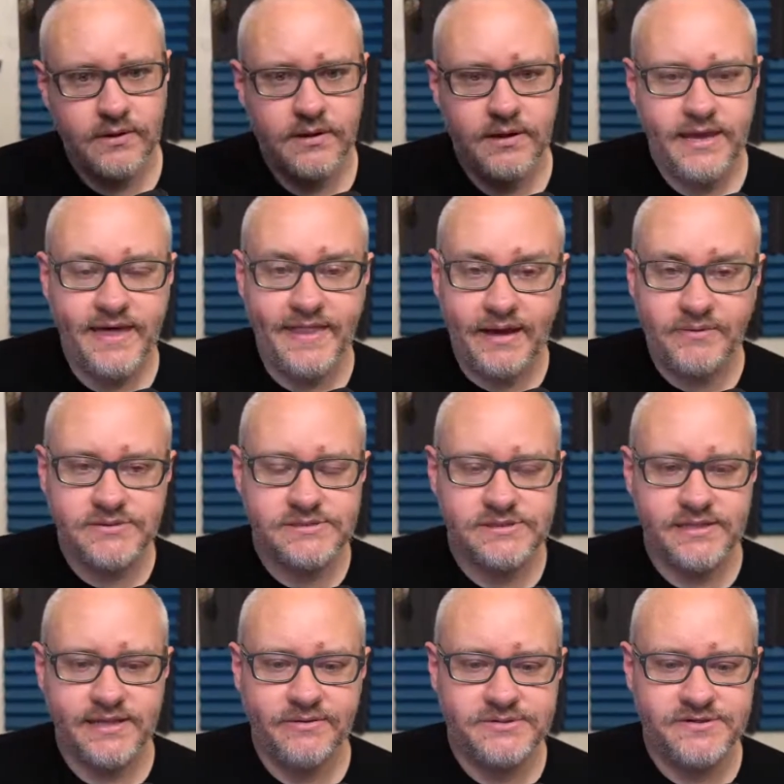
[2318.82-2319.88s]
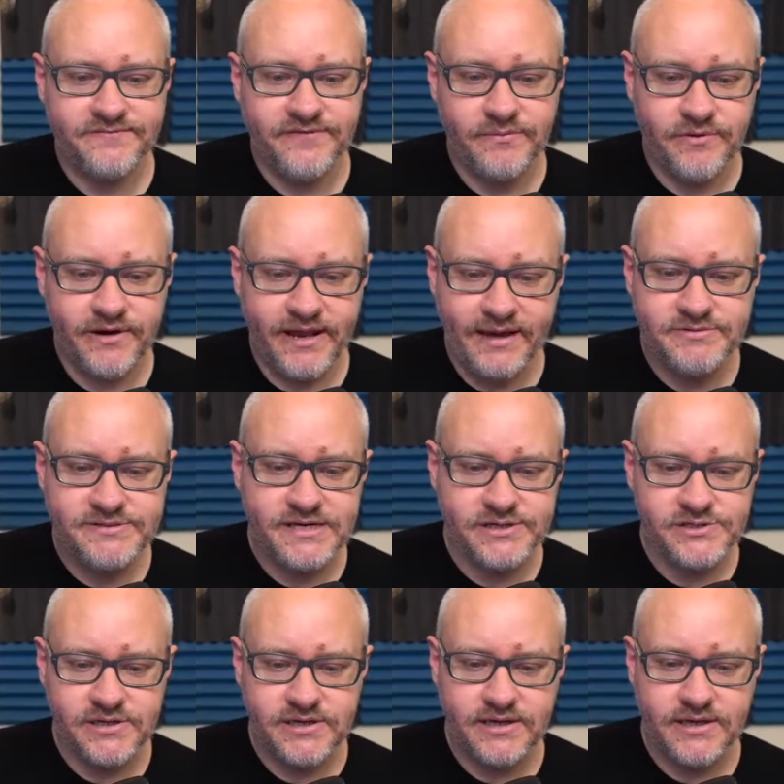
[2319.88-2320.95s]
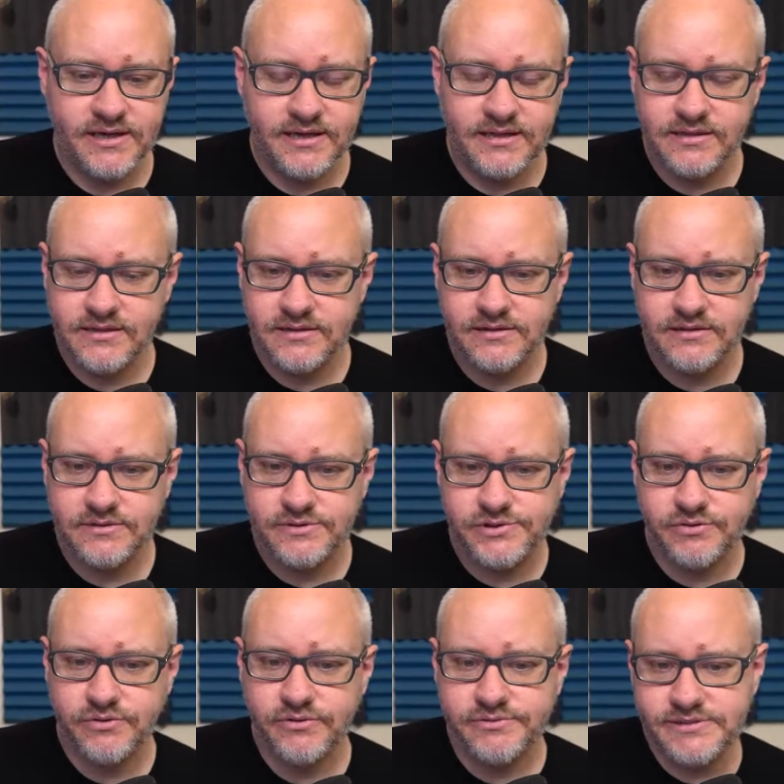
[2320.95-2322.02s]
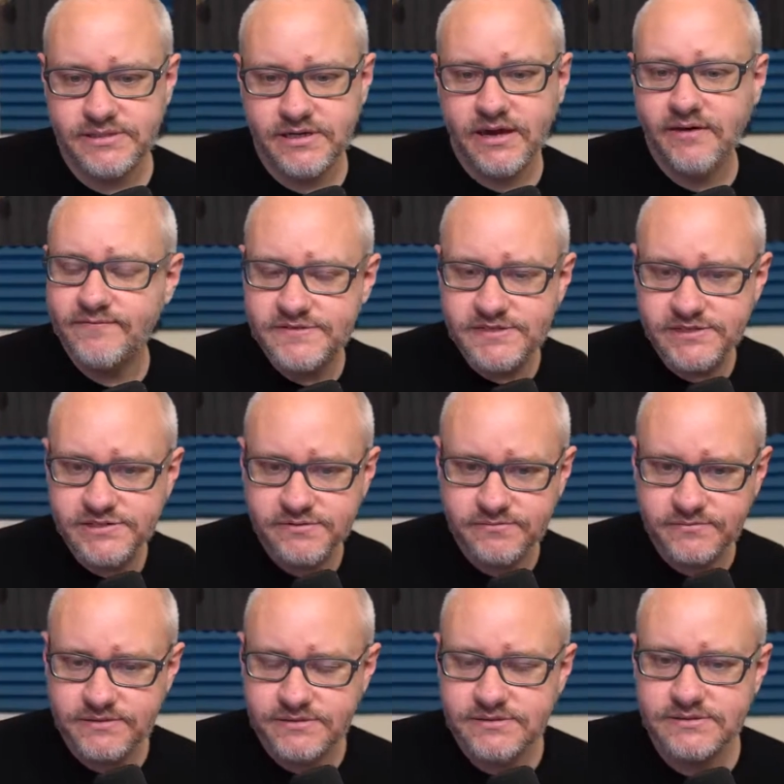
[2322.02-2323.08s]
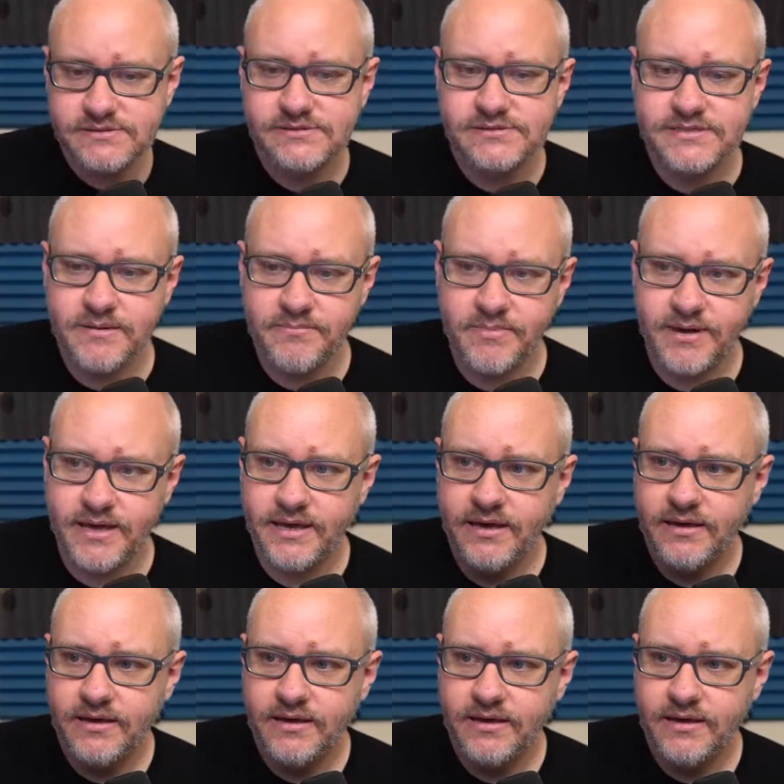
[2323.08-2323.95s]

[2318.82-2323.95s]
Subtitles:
Yeah, that was a fun one. That was actually, the show notes and the conversation was set by,